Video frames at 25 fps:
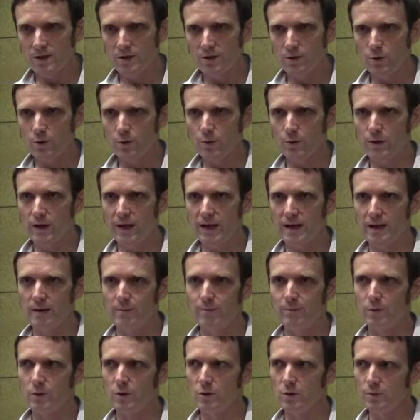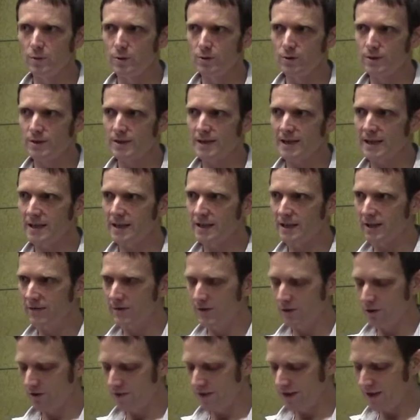to create a mobile Second
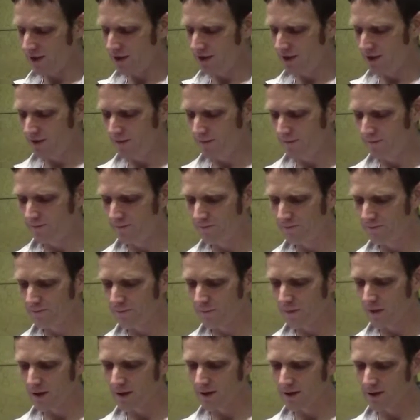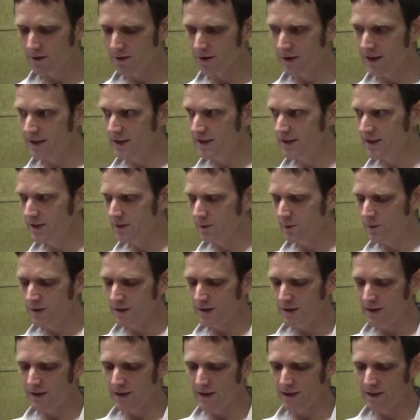Life intervention. So the idea
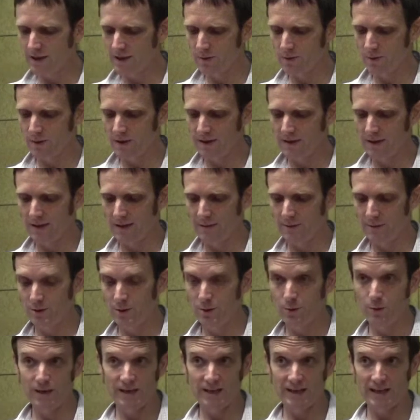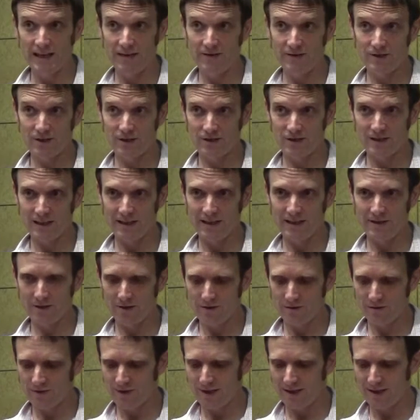was that this was 28 Avatars
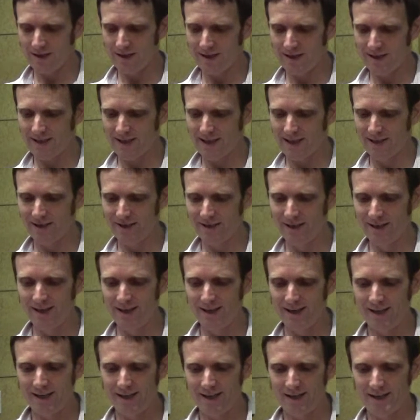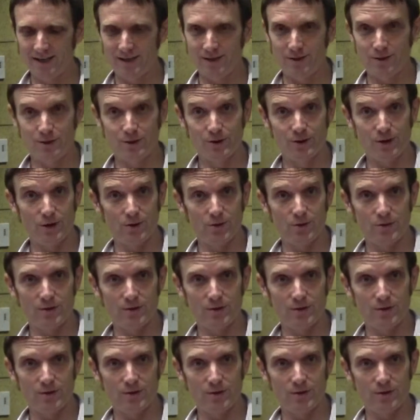Later, Fluxus style. So you go